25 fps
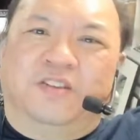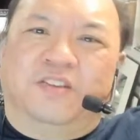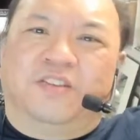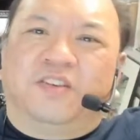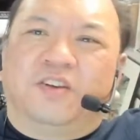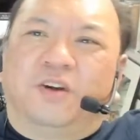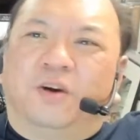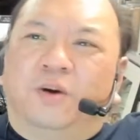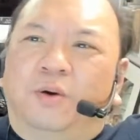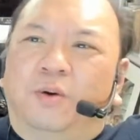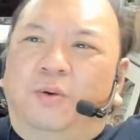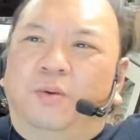
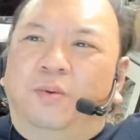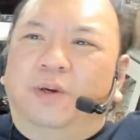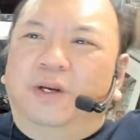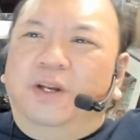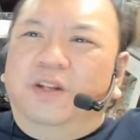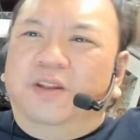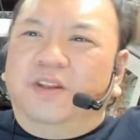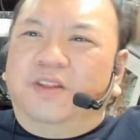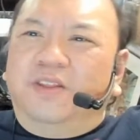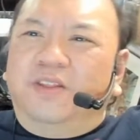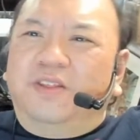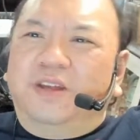So
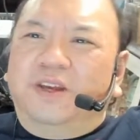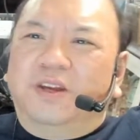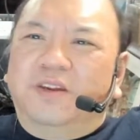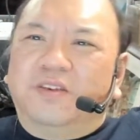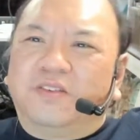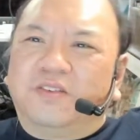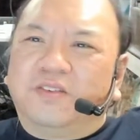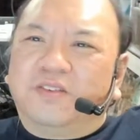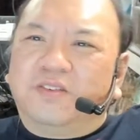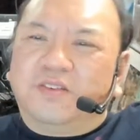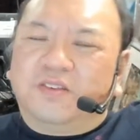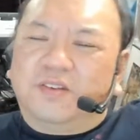one of the
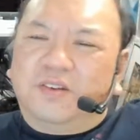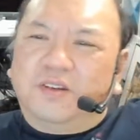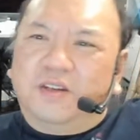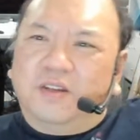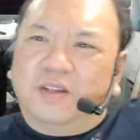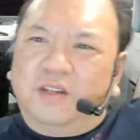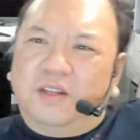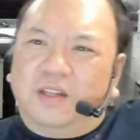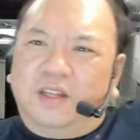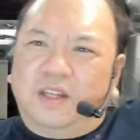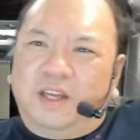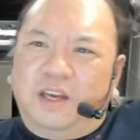things
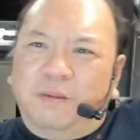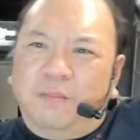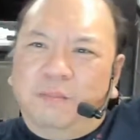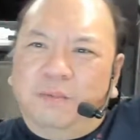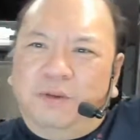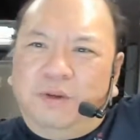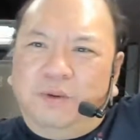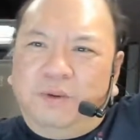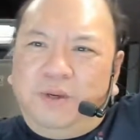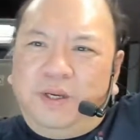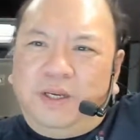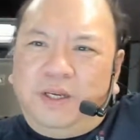that
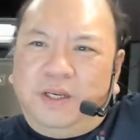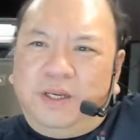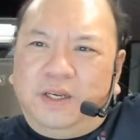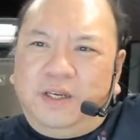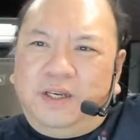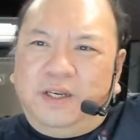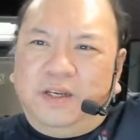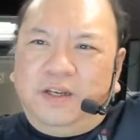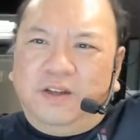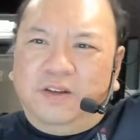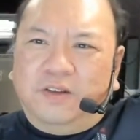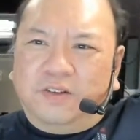I'm doing
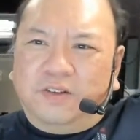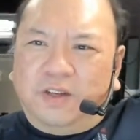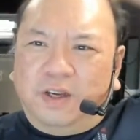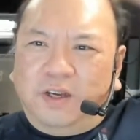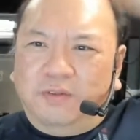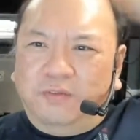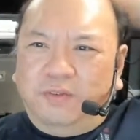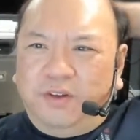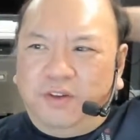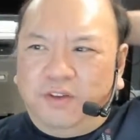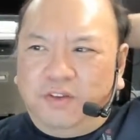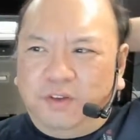is
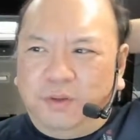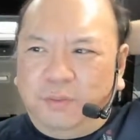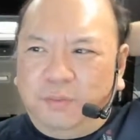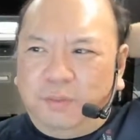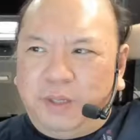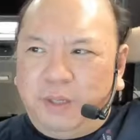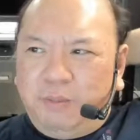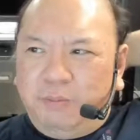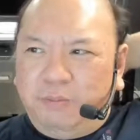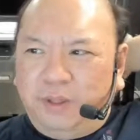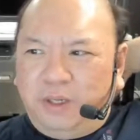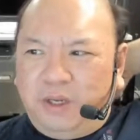I've
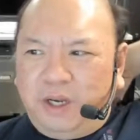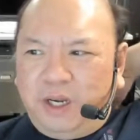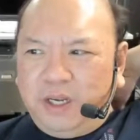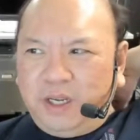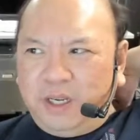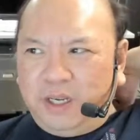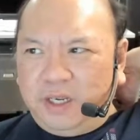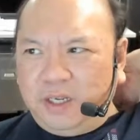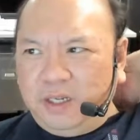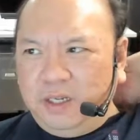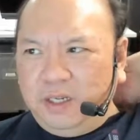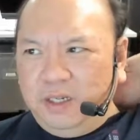resumed my
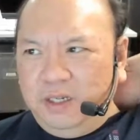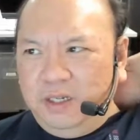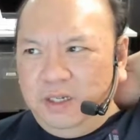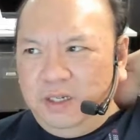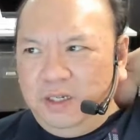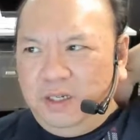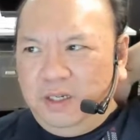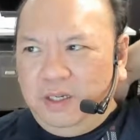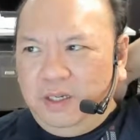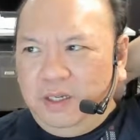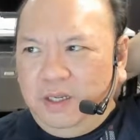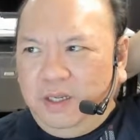blogging.
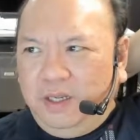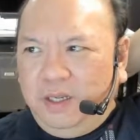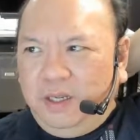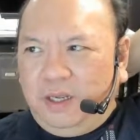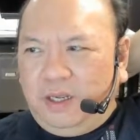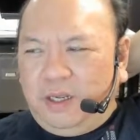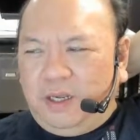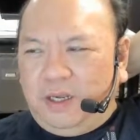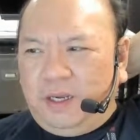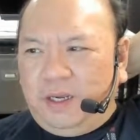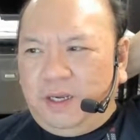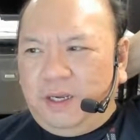
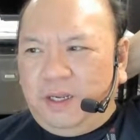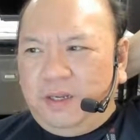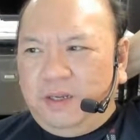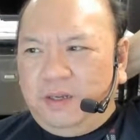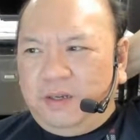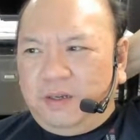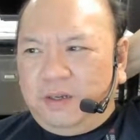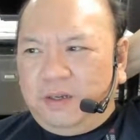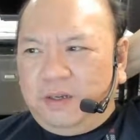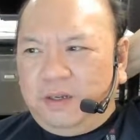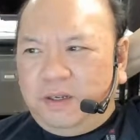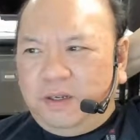
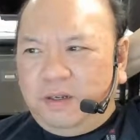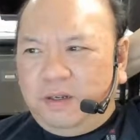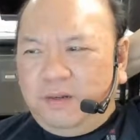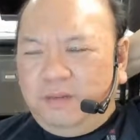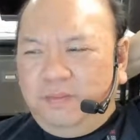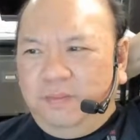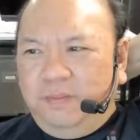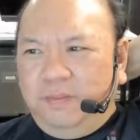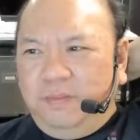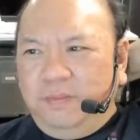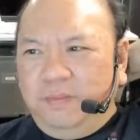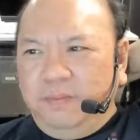And
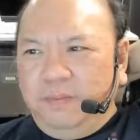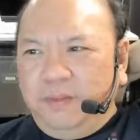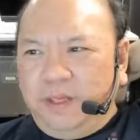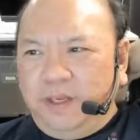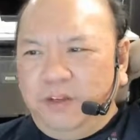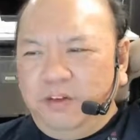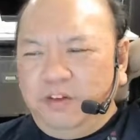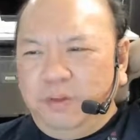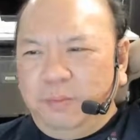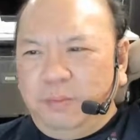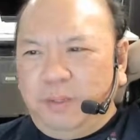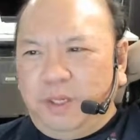
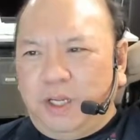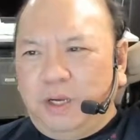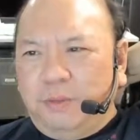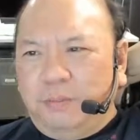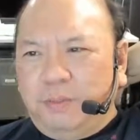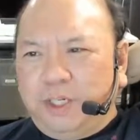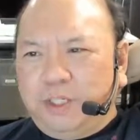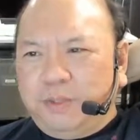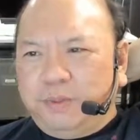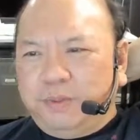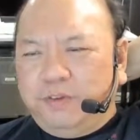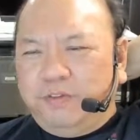I used to
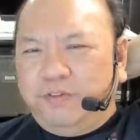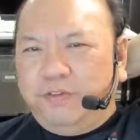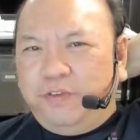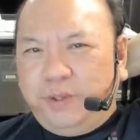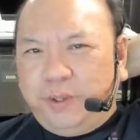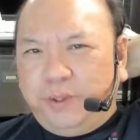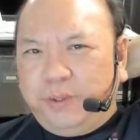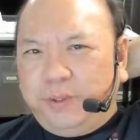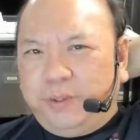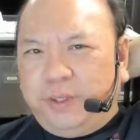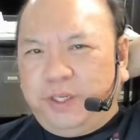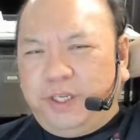blog much more
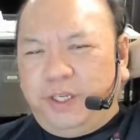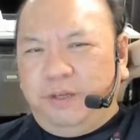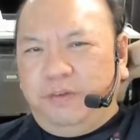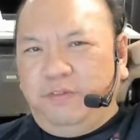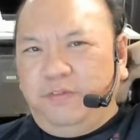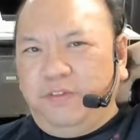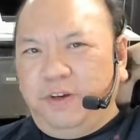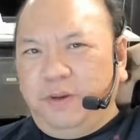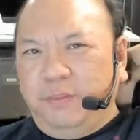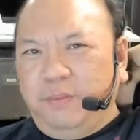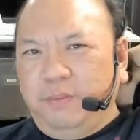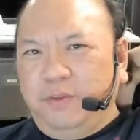frequently
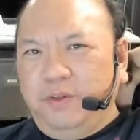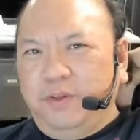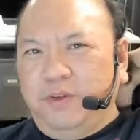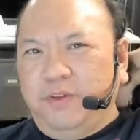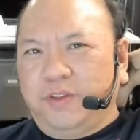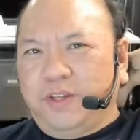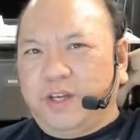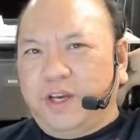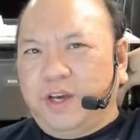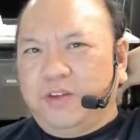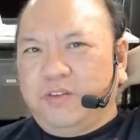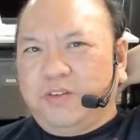from
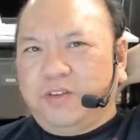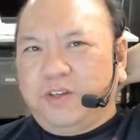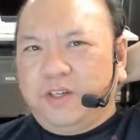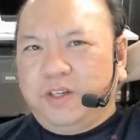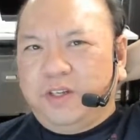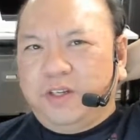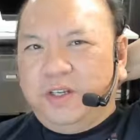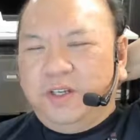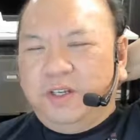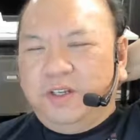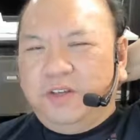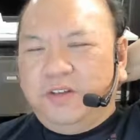
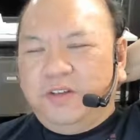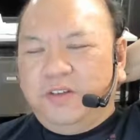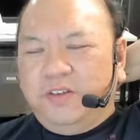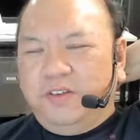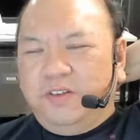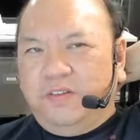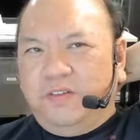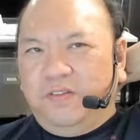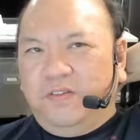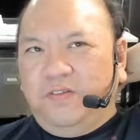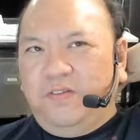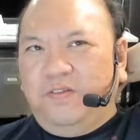
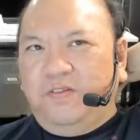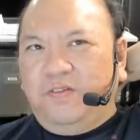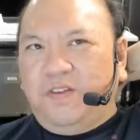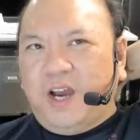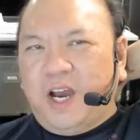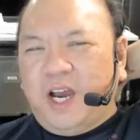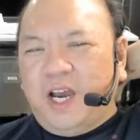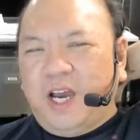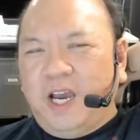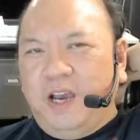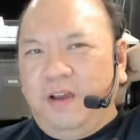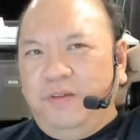
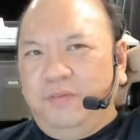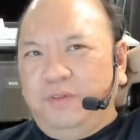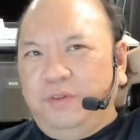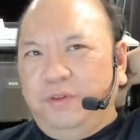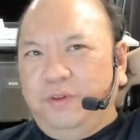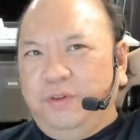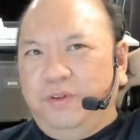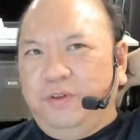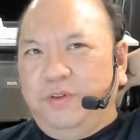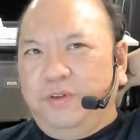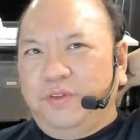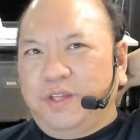2005
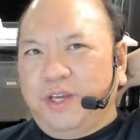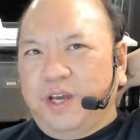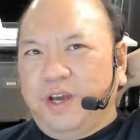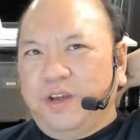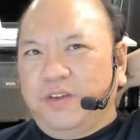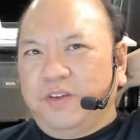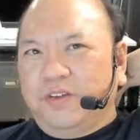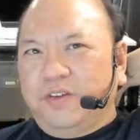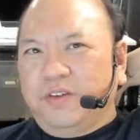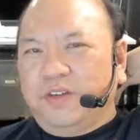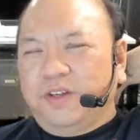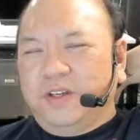to
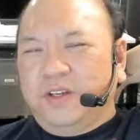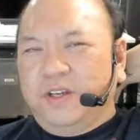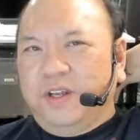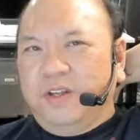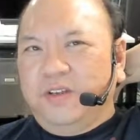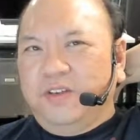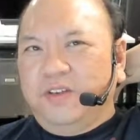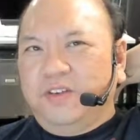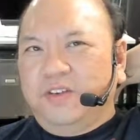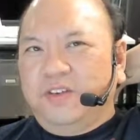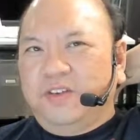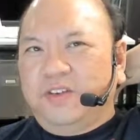
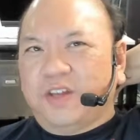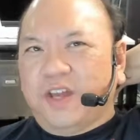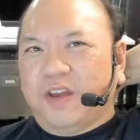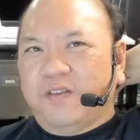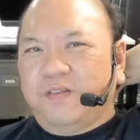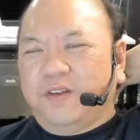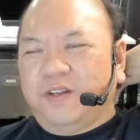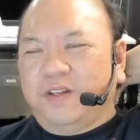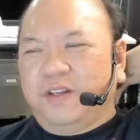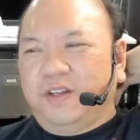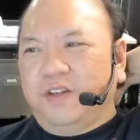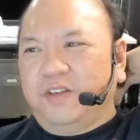
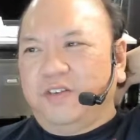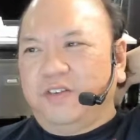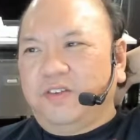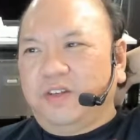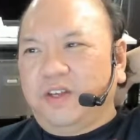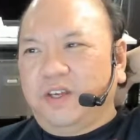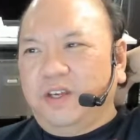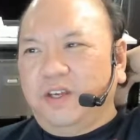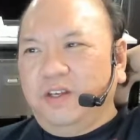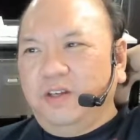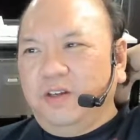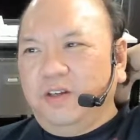2007, let's
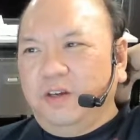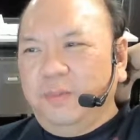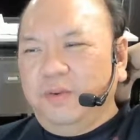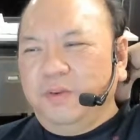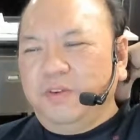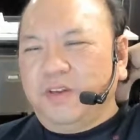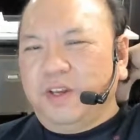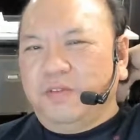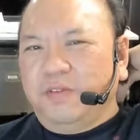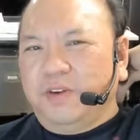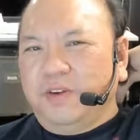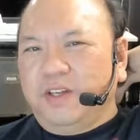say,
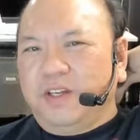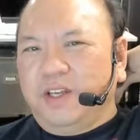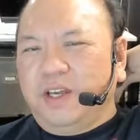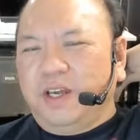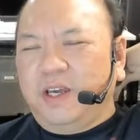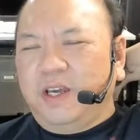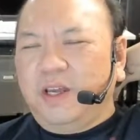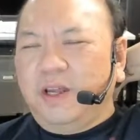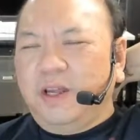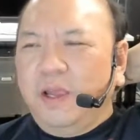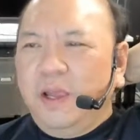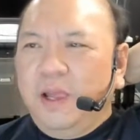almost every
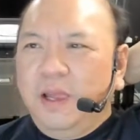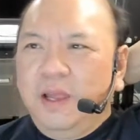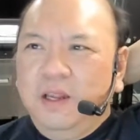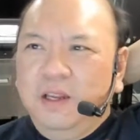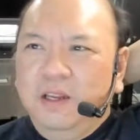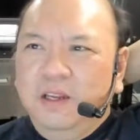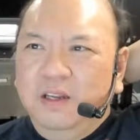day,